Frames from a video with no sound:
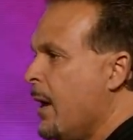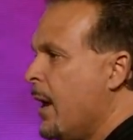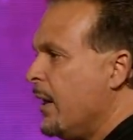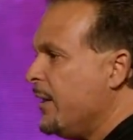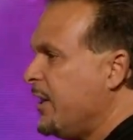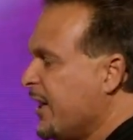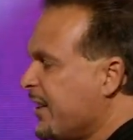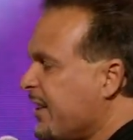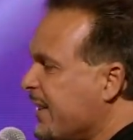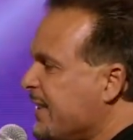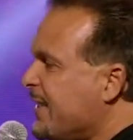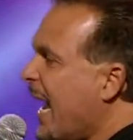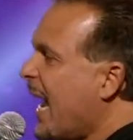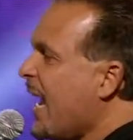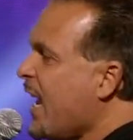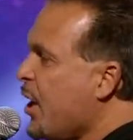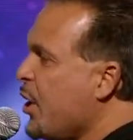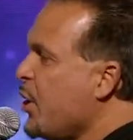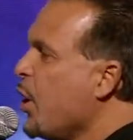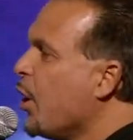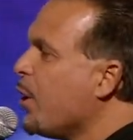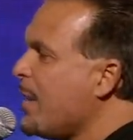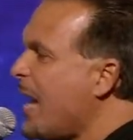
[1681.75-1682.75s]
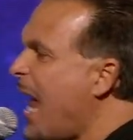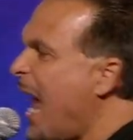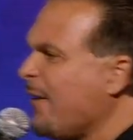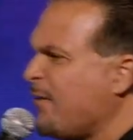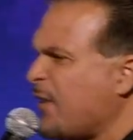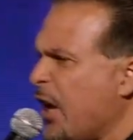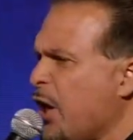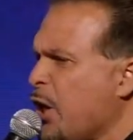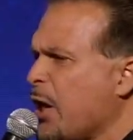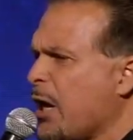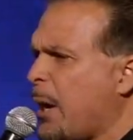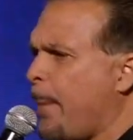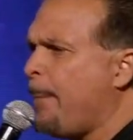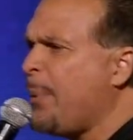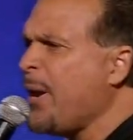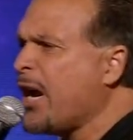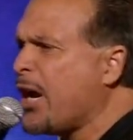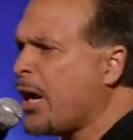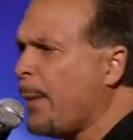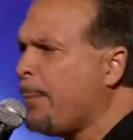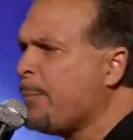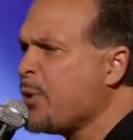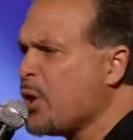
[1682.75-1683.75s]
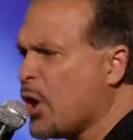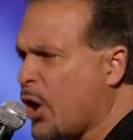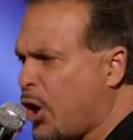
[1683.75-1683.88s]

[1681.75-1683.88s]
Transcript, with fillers: There's a day in your life that you're going to pick up your